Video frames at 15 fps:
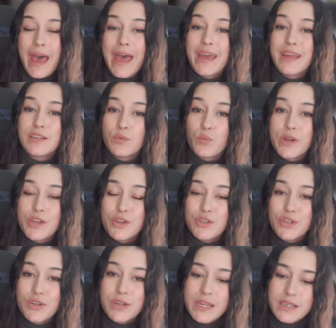and when you
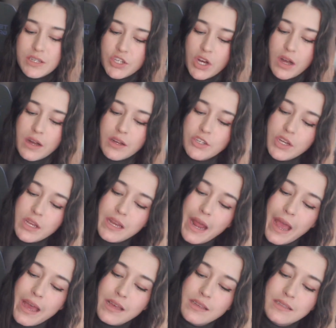do need to charge, it
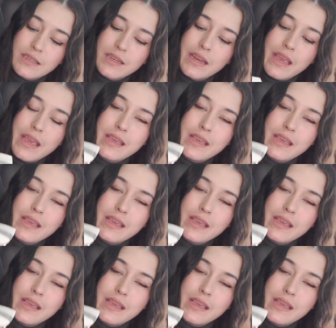has an